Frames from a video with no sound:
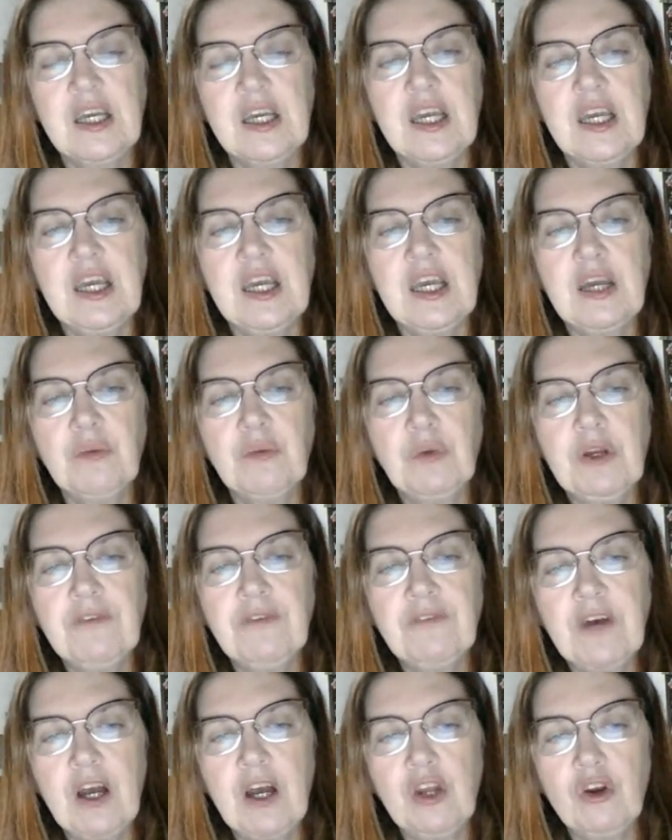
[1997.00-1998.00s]
and we
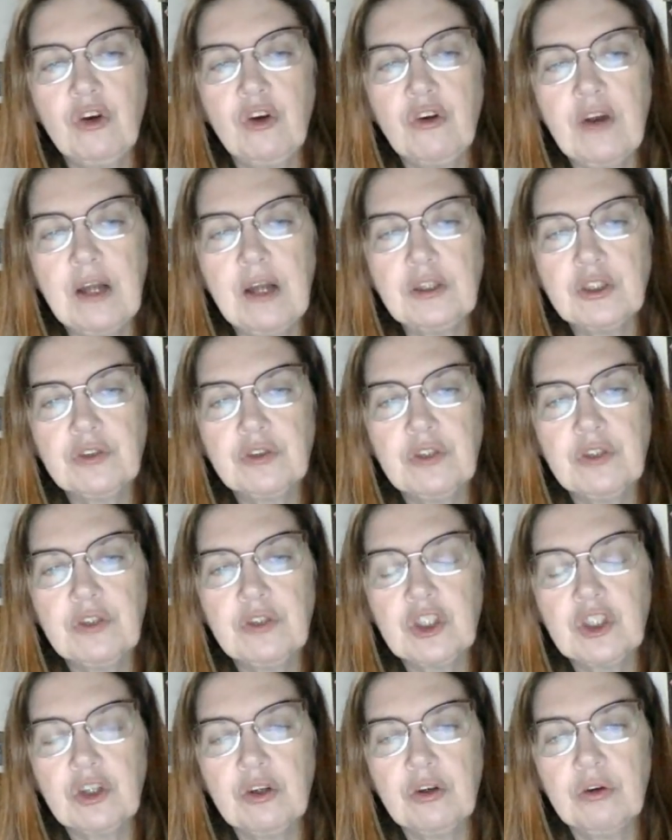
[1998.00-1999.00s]
follow Crab Street
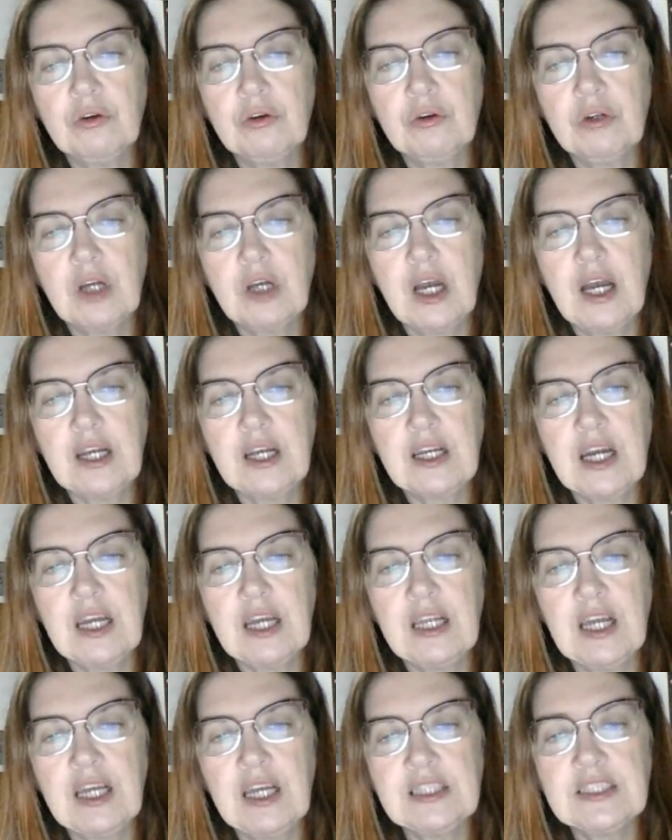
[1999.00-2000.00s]
Journal
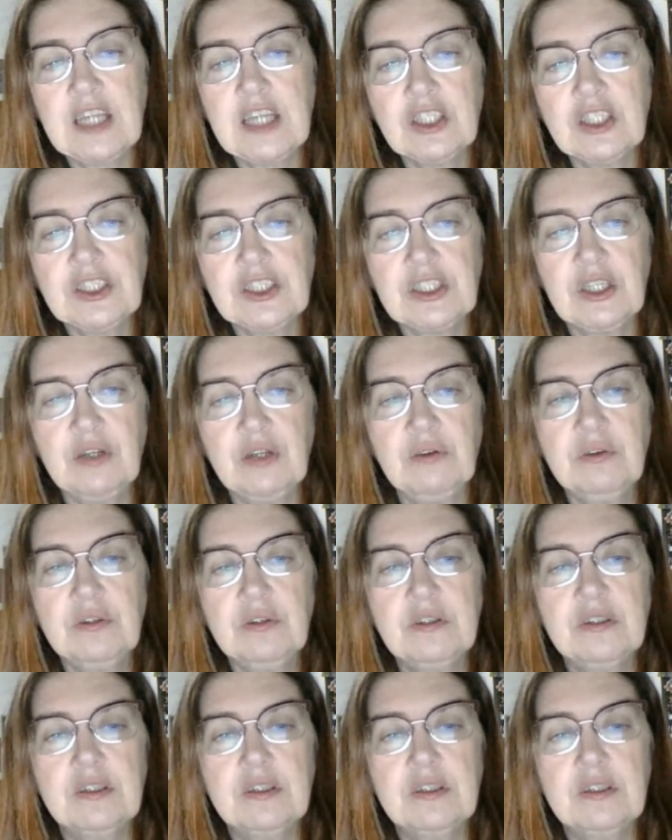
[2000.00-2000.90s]
guidelines also.